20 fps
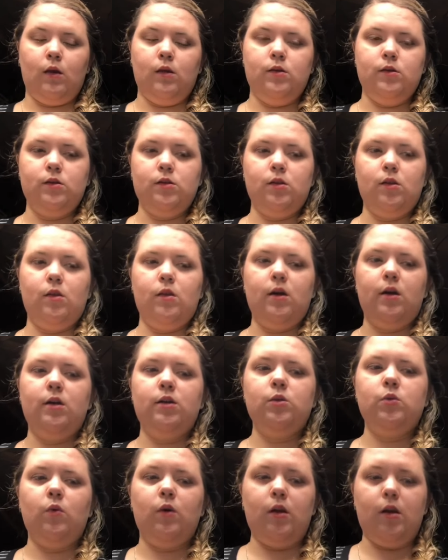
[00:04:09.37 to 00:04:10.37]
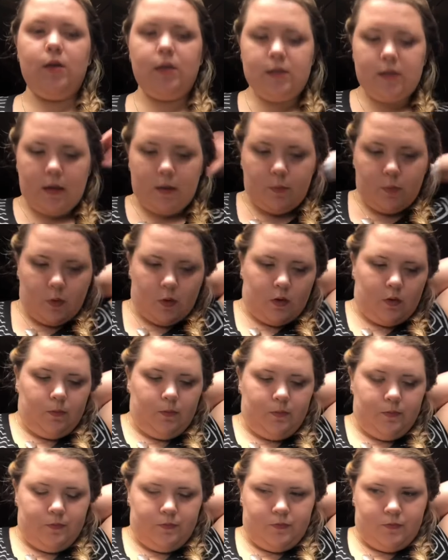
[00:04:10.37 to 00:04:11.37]
So there's one example.
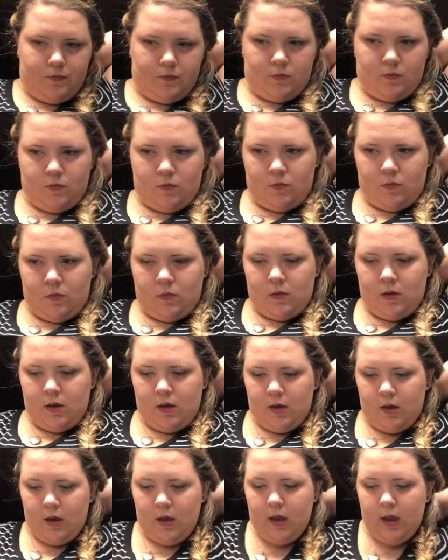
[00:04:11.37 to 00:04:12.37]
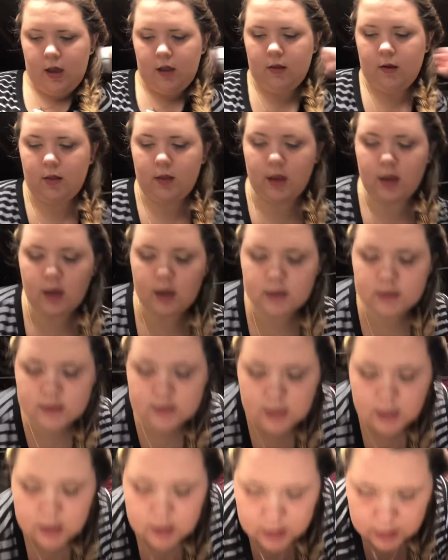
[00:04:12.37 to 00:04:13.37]
And then like I
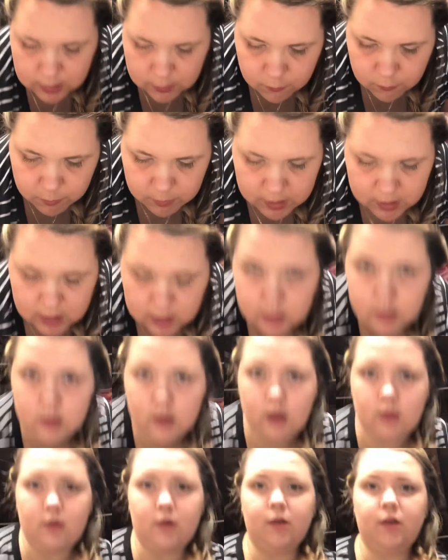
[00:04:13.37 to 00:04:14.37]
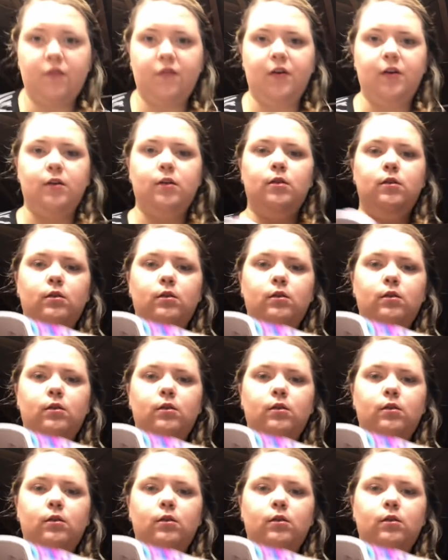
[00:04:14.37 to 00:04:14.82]
said, I have made other different,